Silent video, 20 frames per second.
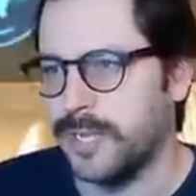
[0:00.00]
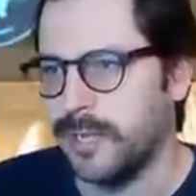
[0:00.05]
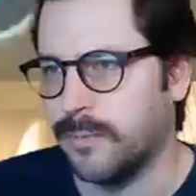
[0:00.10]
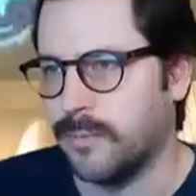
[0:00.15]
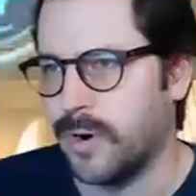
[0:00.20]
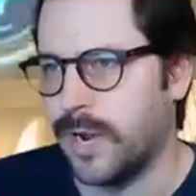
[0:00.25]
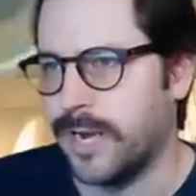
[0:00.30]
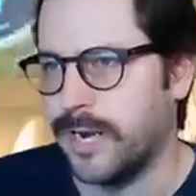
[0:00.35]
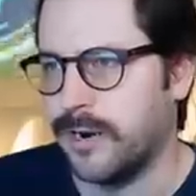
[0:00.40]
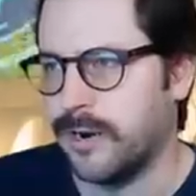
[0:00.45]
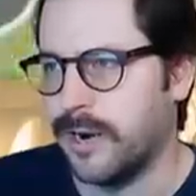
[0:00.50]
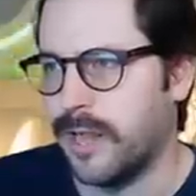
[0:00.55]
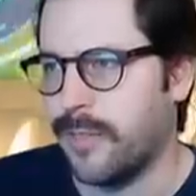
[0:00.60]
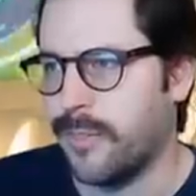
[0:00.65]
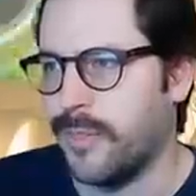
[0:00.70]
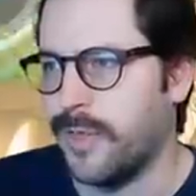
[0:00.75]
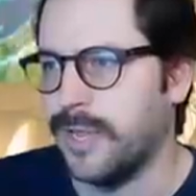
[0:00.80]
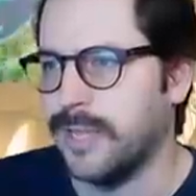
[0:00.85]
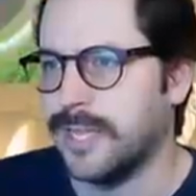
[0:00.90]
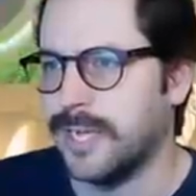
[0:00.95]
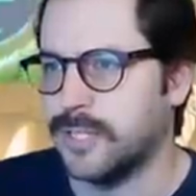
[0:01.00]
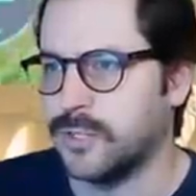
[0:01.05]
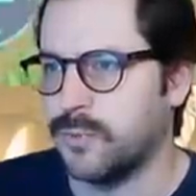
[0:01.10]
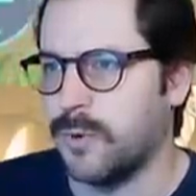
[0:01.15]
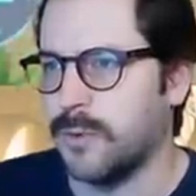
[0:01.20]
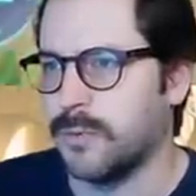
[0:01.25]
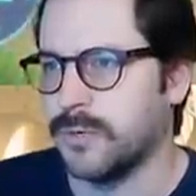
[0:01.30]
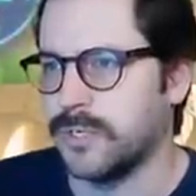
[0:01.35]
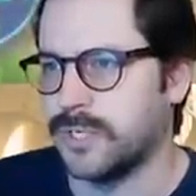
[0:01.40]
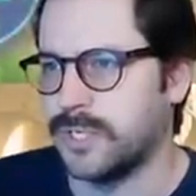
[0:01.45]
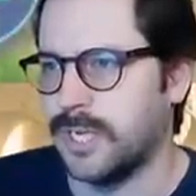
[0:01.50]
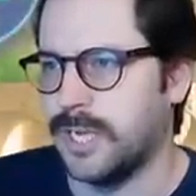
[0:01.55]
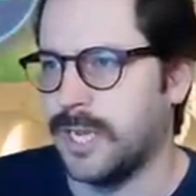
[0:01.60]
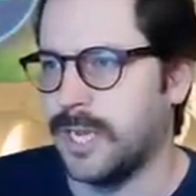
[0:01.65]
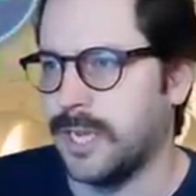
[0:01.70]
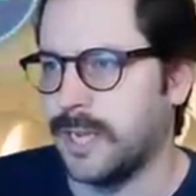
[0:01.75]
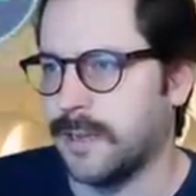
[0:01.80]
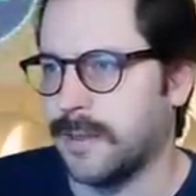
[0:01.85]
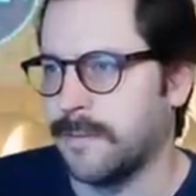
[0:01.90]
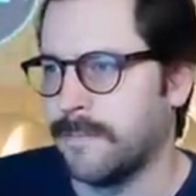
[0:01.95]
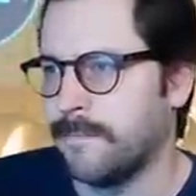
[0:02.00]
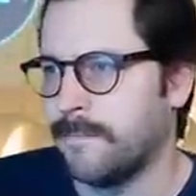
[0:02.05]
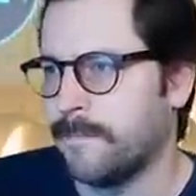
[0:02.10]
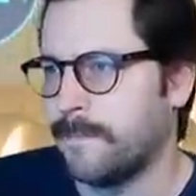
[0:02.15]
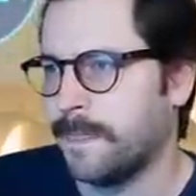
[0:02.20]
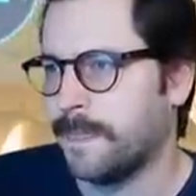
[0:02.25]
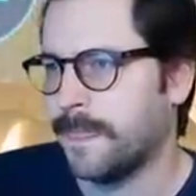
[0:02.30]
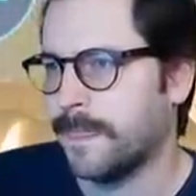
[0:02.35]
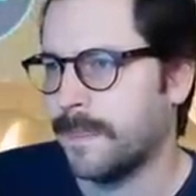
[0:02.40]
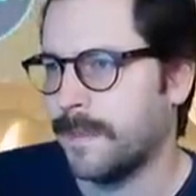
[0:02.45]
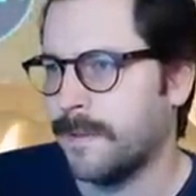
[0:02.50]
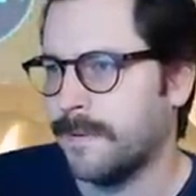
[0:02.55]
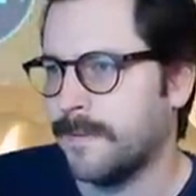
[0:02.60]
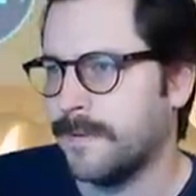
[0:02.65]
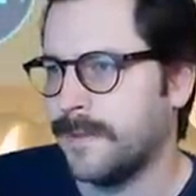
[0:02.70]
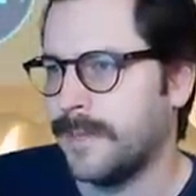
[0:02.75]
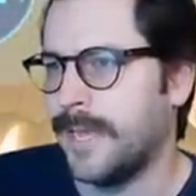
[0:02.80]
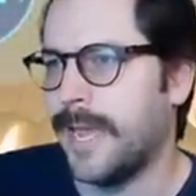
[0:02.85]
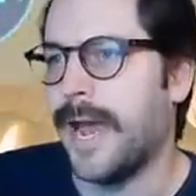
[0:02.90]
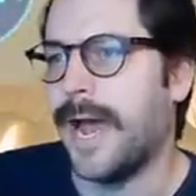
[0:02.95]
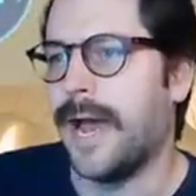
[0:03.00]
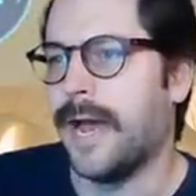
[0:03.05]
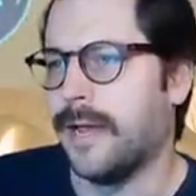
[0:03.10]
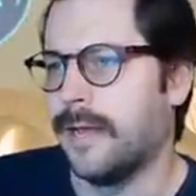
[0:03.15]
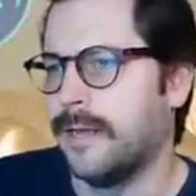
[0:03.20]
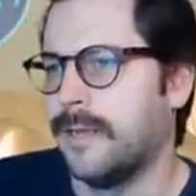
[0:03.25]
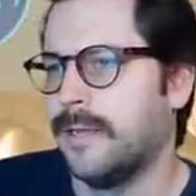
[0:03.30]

them right here. And I think that's what we're seeing. Yeah.